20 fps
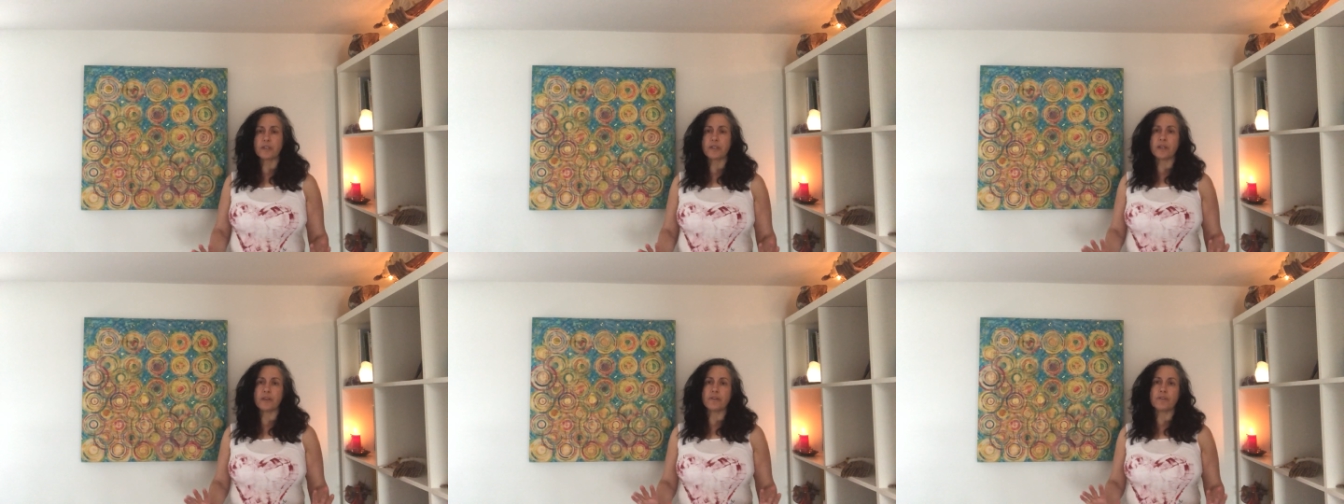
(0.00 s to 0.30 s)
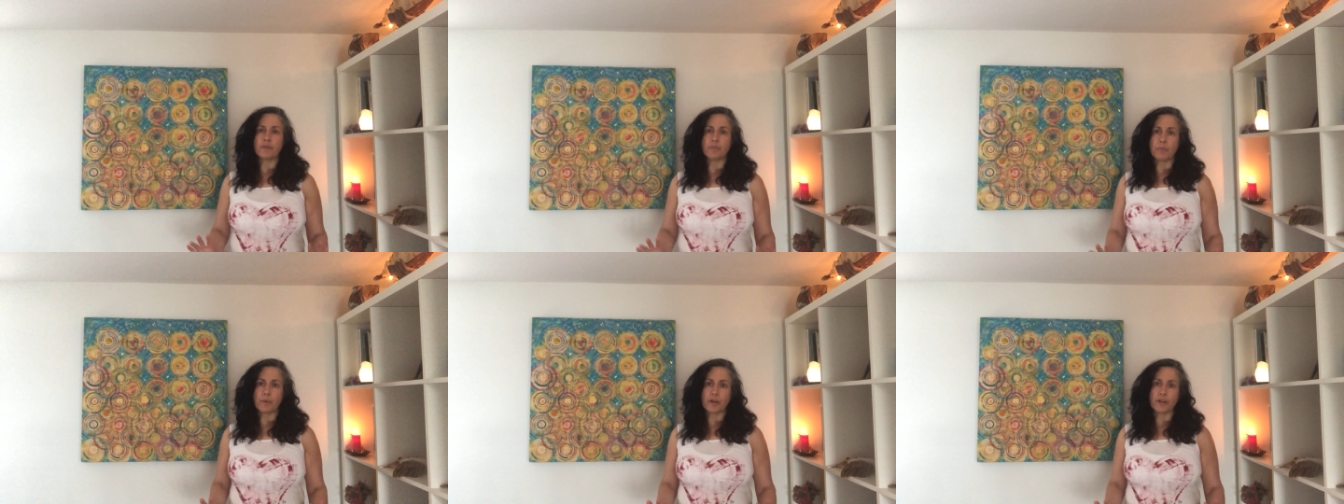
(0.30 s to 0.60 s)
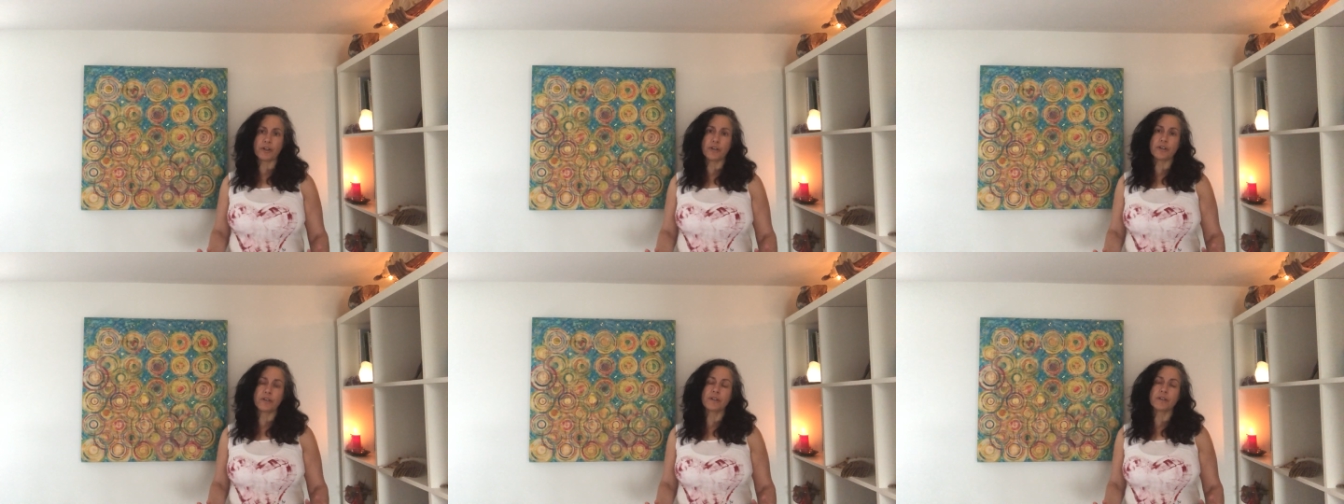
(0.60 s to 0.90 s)
of the
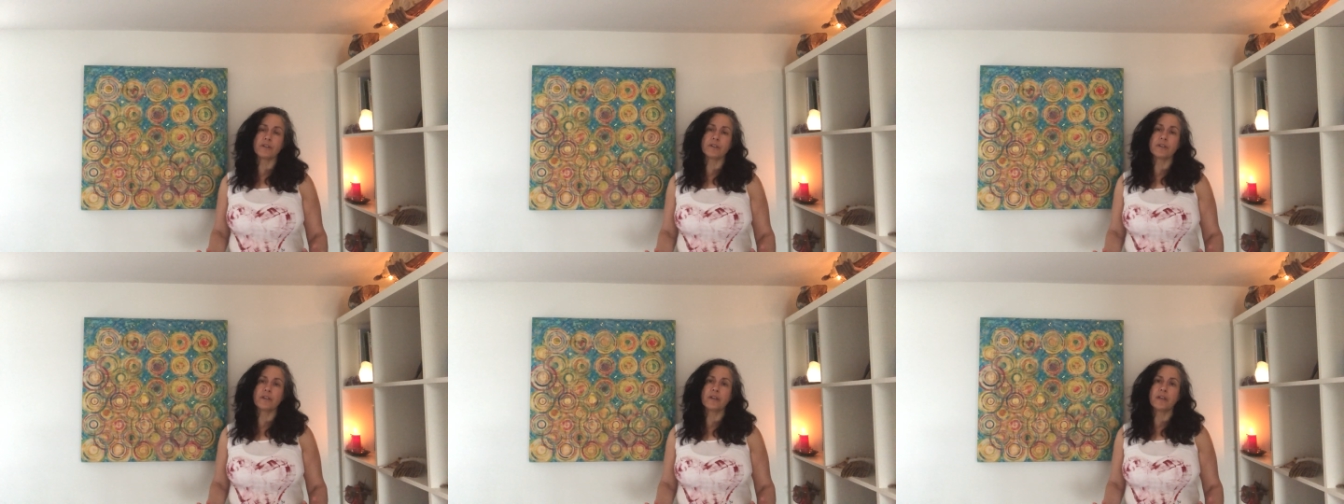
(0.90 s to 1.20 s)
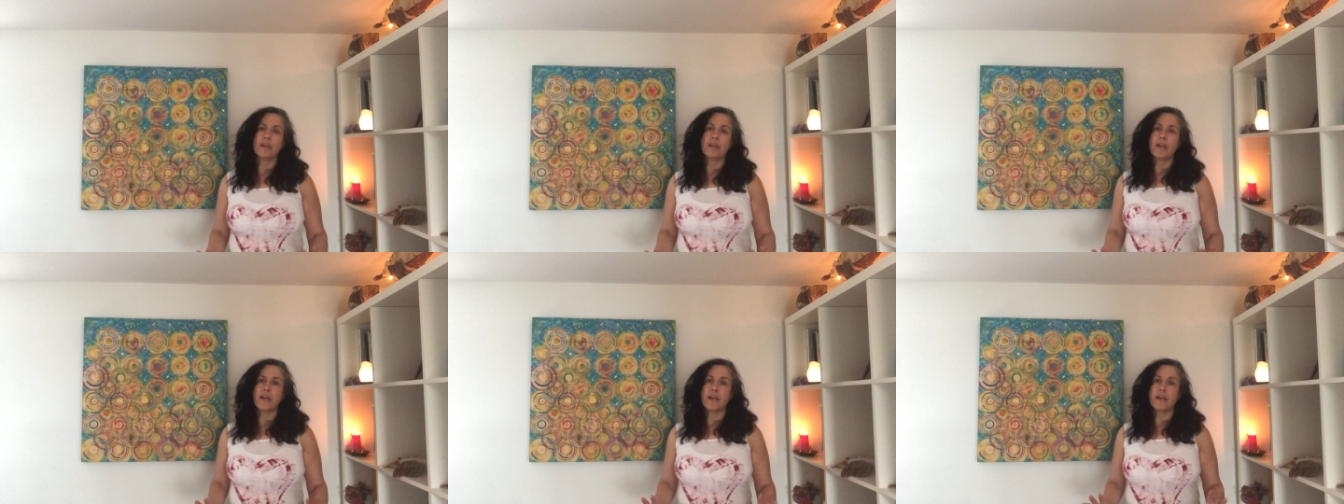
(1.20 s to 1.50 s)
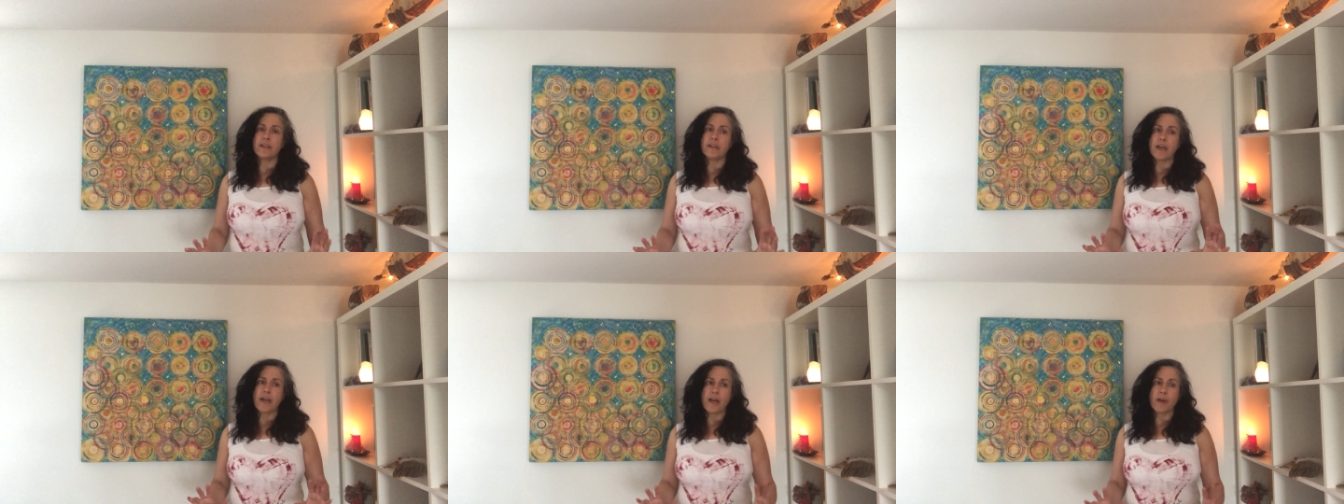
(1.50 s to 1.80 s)
park
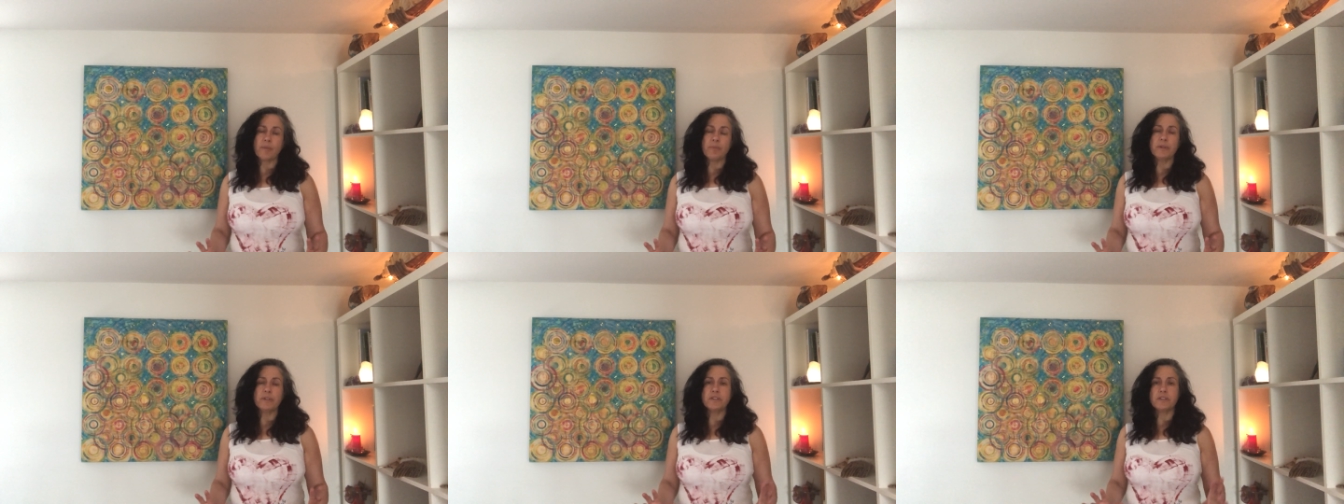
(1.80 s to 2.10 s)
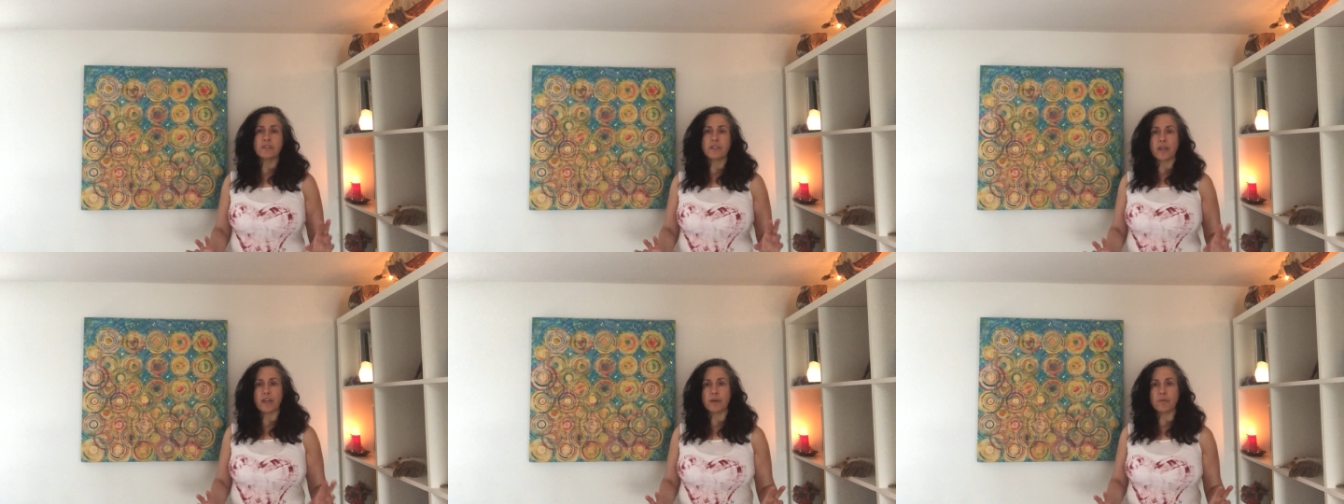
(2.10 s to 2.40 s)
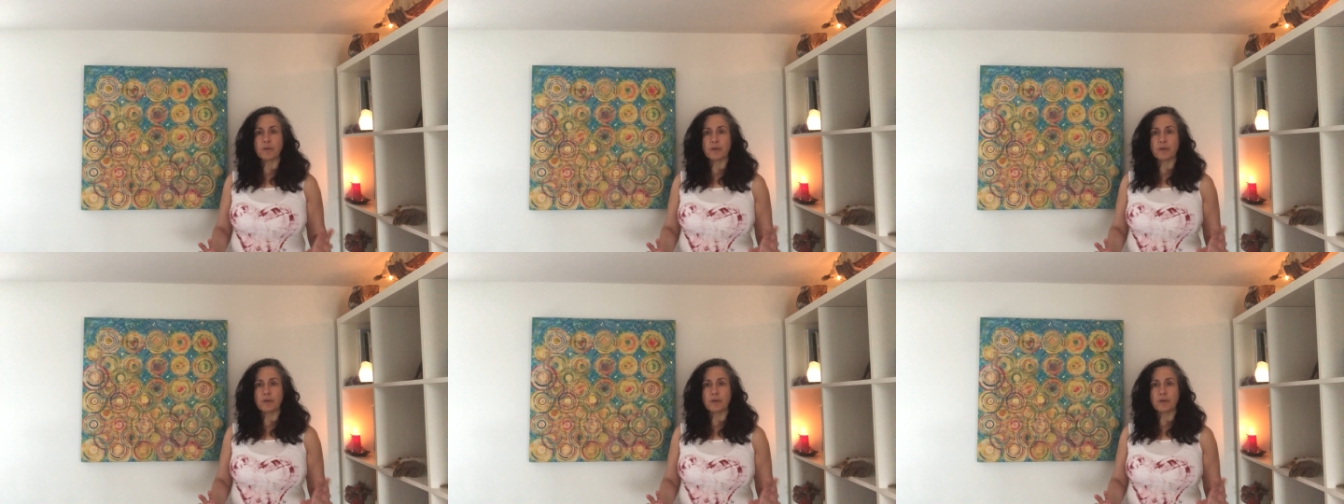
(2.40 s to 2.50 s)
and happened to come